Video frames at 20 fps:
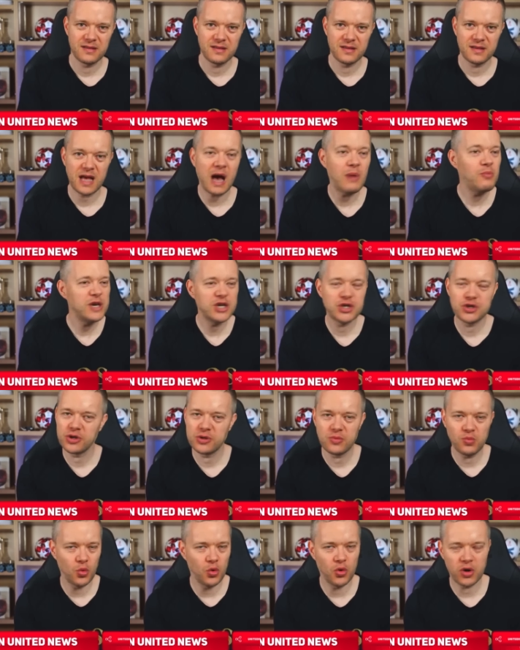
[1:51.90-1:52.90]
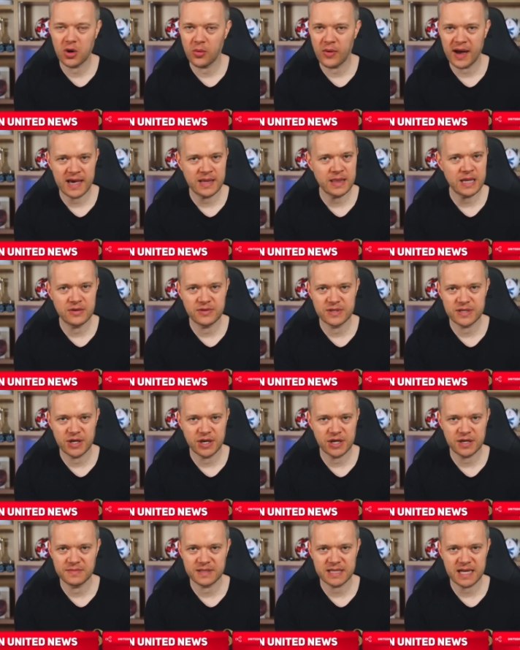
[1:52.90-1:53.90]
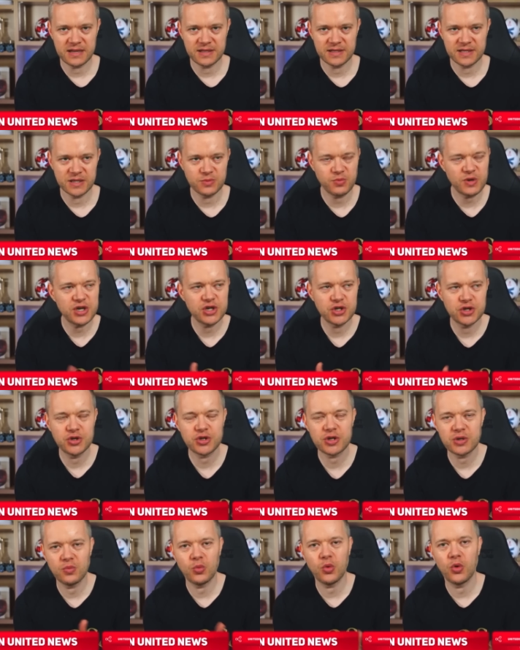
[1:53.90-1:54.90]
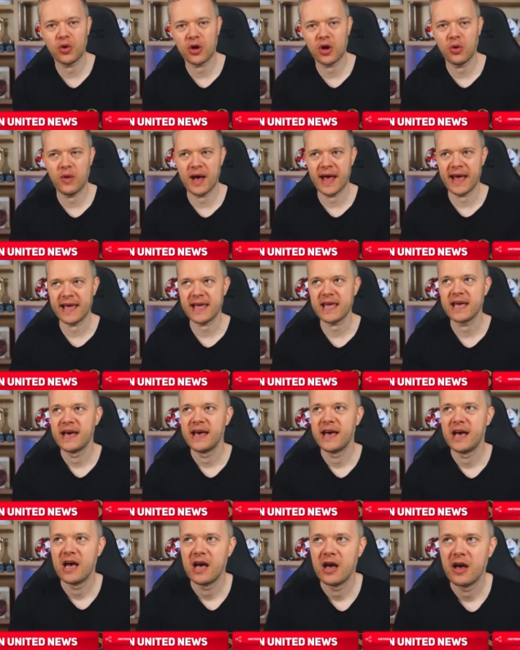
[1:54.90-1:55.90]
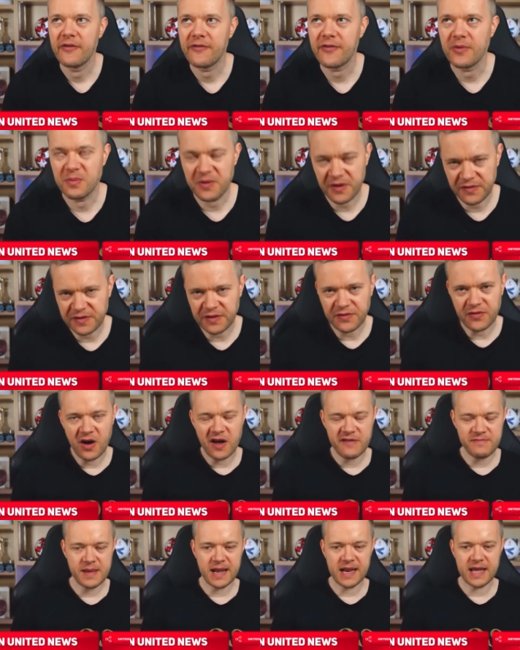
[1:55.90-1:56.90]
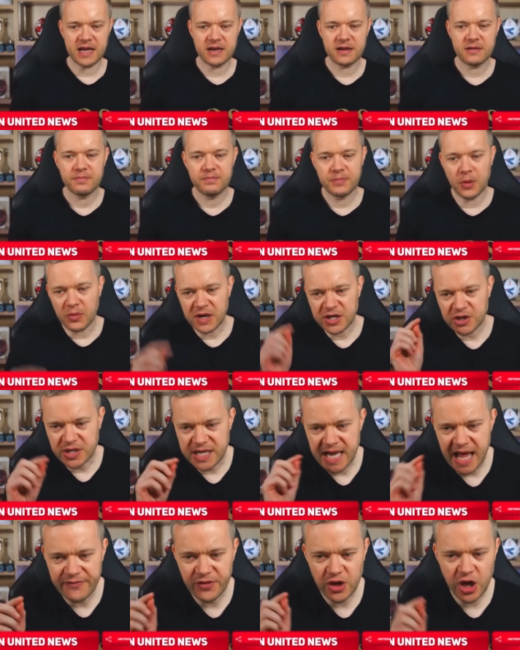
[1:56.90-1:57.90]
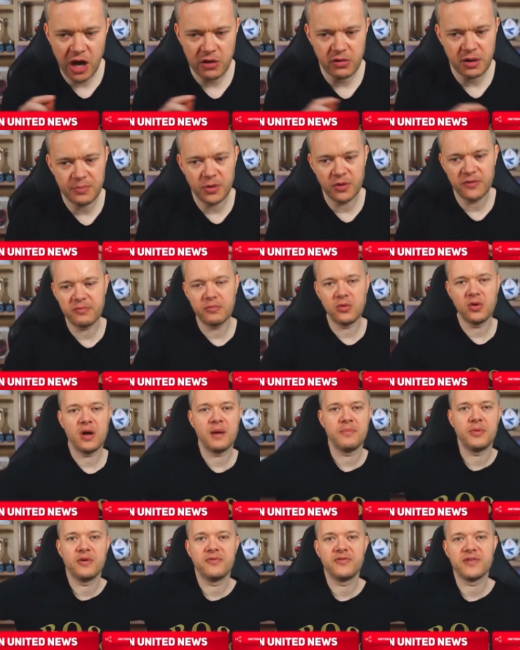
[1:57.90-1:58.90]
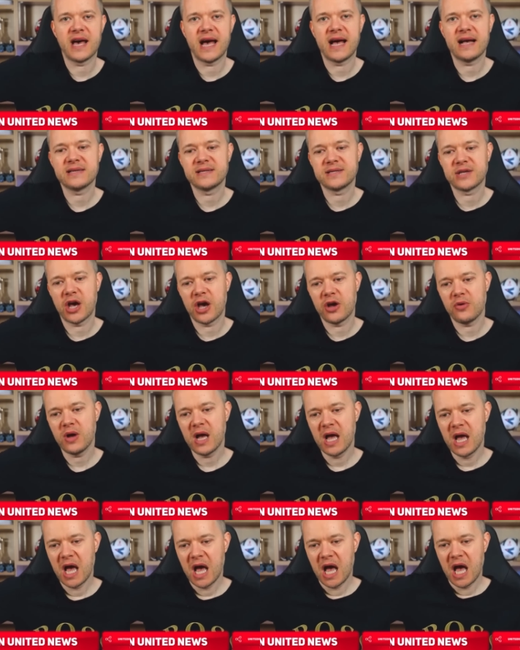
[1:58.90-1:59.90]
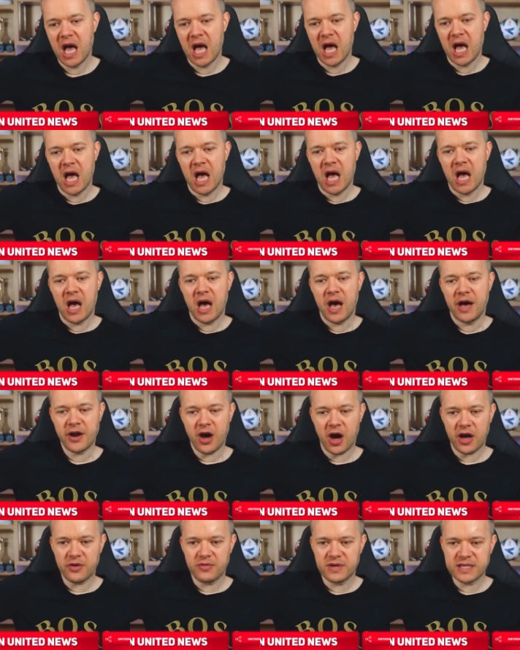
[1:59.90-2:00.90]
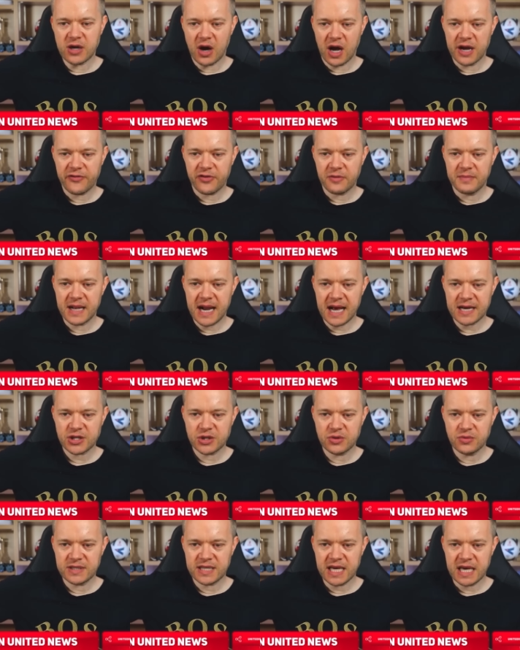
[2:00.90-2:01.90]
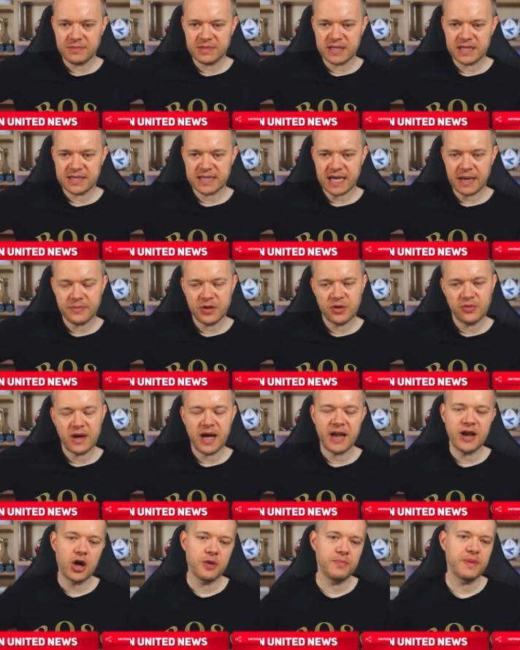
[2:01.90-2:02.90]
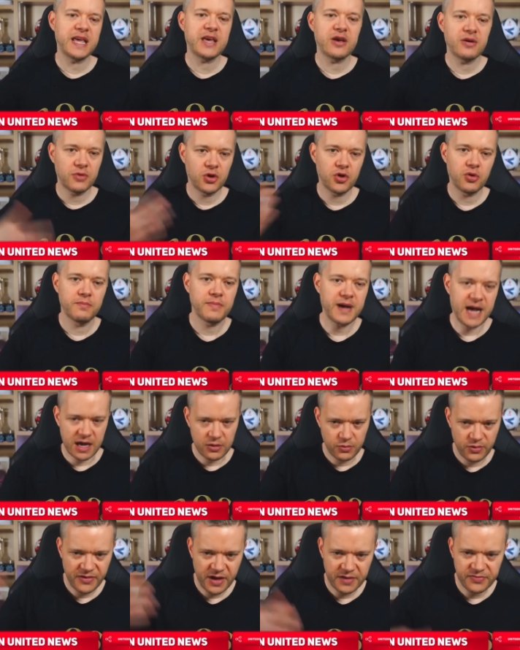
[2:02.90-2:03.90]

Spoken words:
And we shouldn't walk away in those circumstances. We shouldn't walk away from 55 million. But we should never go above that. So, Onana resigned from the national team, says Samuel. I know, but he can come back. We've had